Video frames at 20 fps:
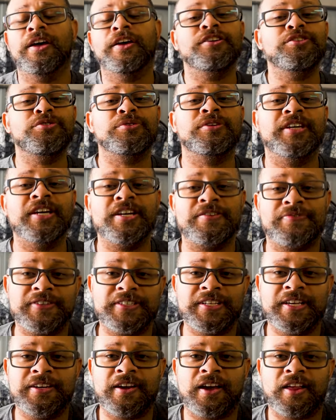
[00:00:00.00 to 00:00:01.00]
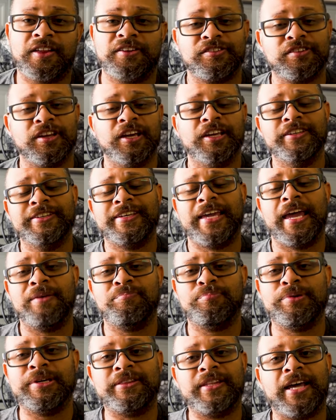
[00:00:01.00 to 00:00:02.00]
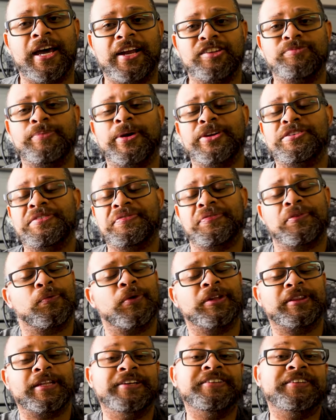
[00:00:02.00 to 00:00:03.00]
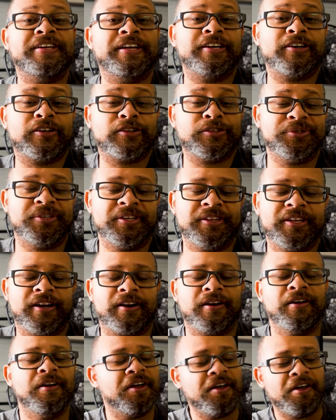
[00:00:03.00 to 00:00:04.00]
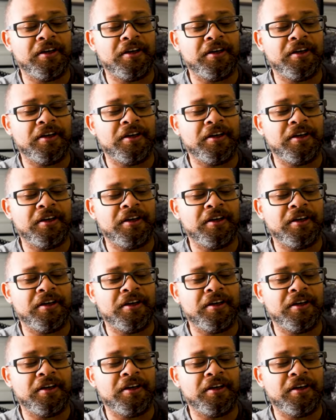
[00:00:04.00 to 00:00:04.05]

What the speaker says: You can get it for $10. You can't beat that, especially for what they did include in there.